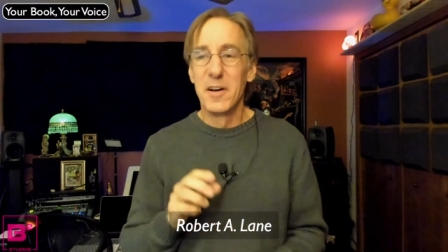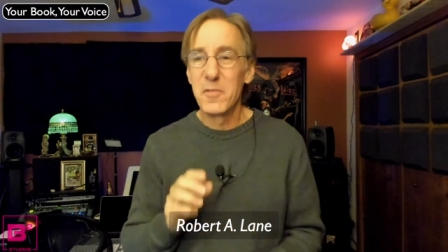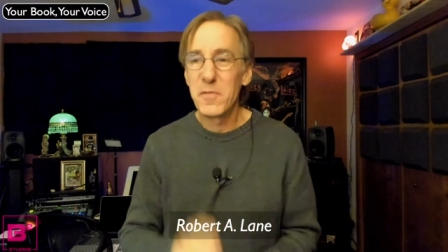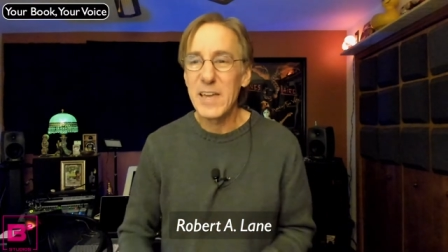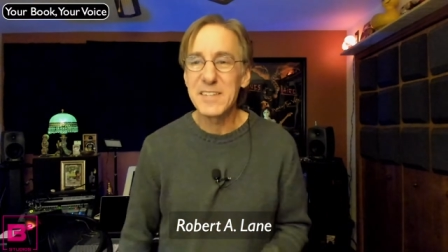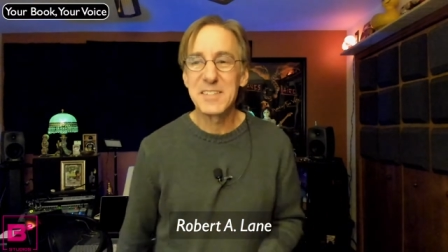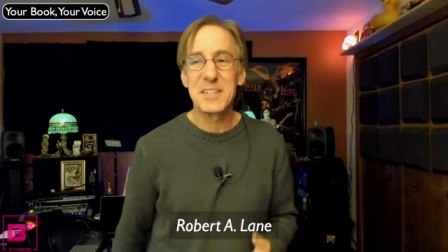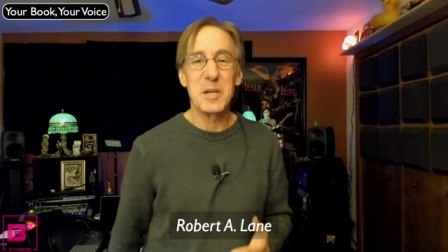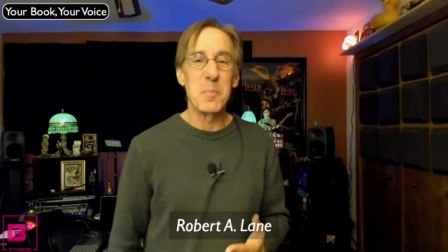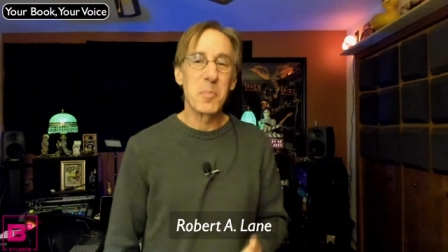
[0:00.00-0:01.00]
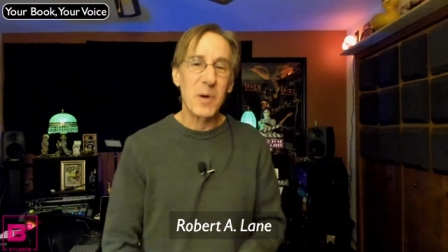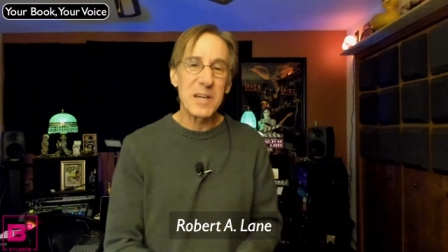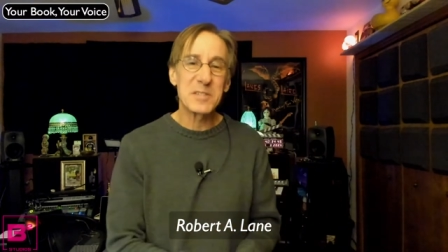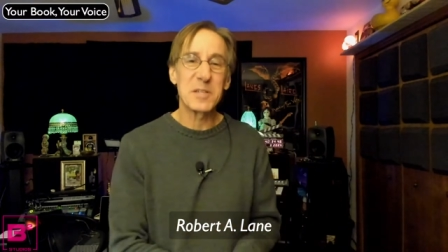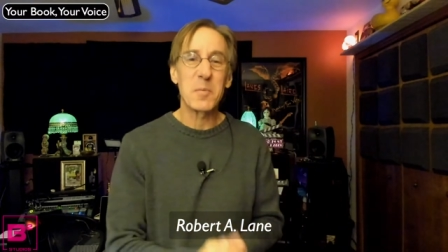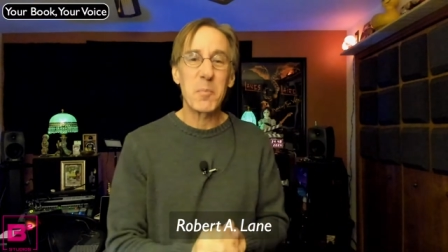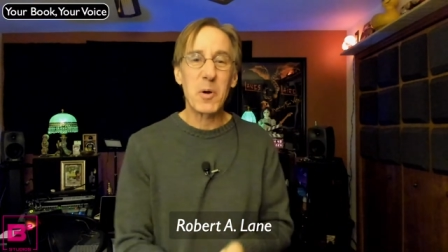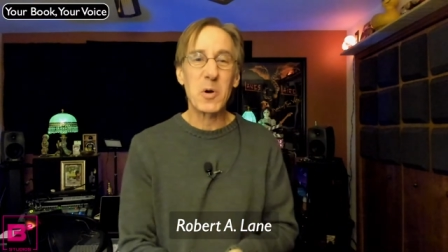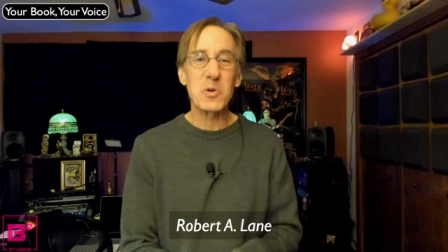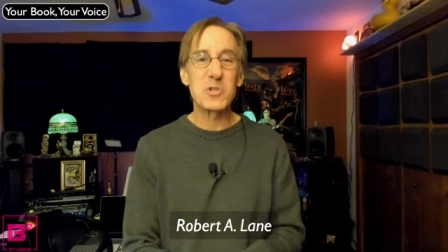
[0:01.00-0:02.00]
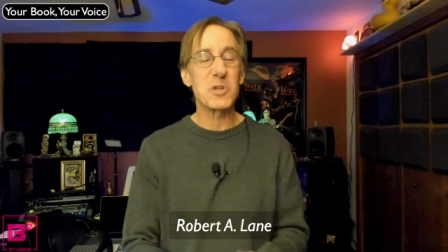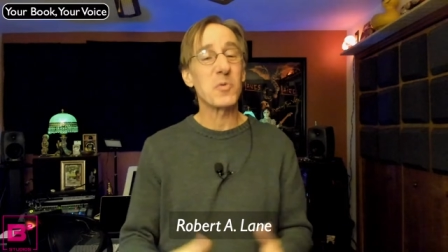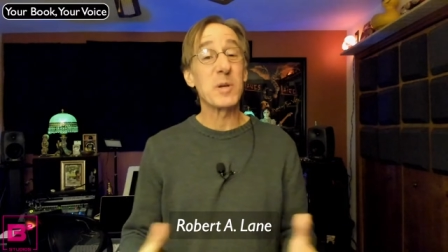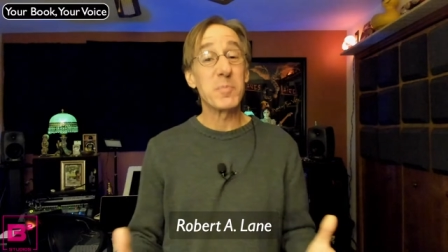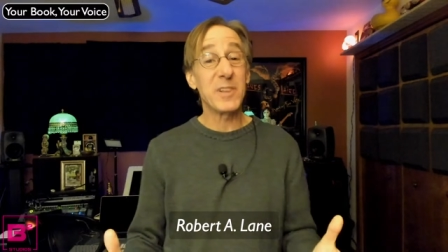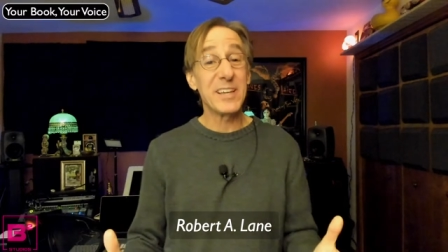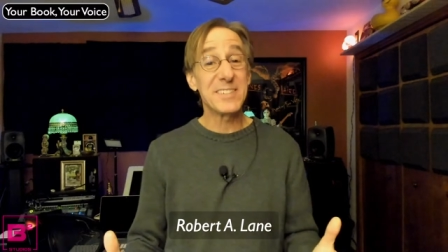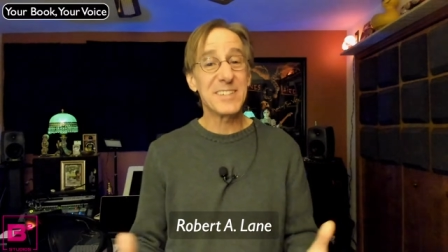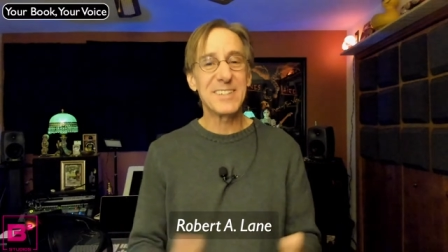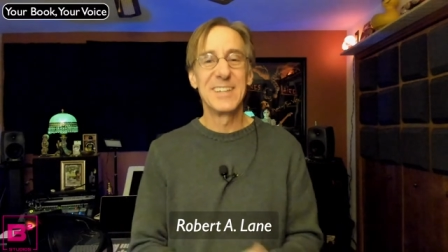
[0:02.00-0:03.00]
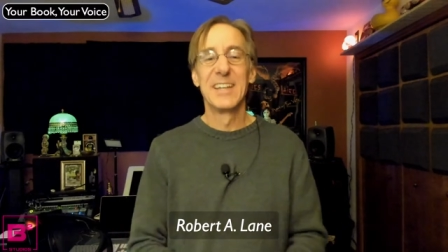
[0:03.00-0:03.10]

face it, embrace it, purge it, replace it.